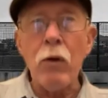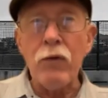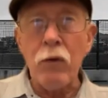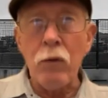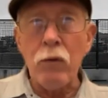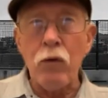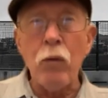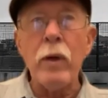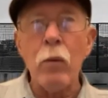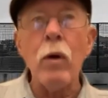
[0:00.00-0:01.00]
also
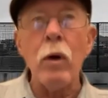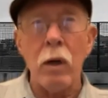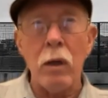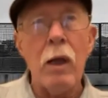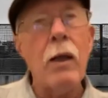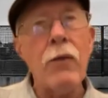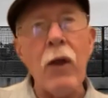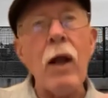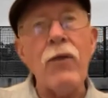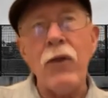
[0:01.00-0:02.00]
doing work
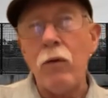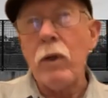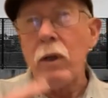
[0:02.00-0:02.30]
that I think